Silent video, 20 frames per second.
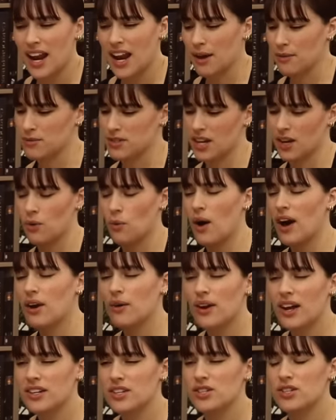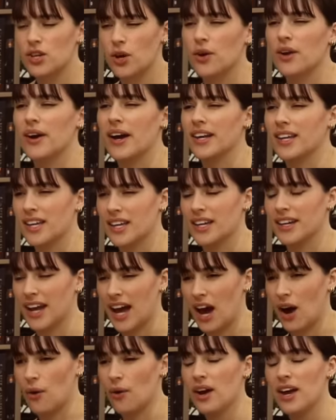I was like, why don't I just go to IKEA
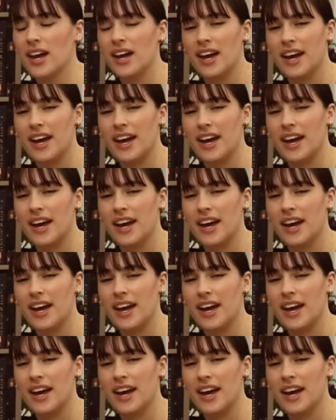now